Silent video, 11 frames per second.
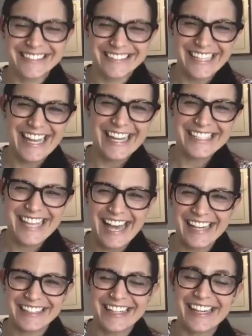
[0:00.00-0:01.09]

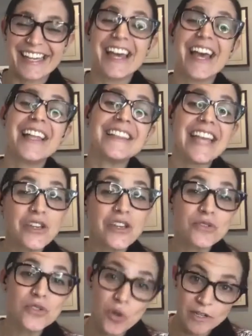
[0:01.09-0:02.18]
Exactly. Thank you
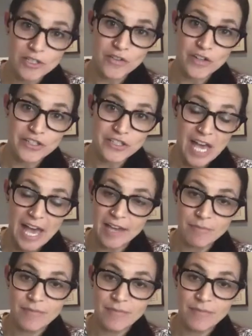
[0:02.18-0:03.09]
so much for your time.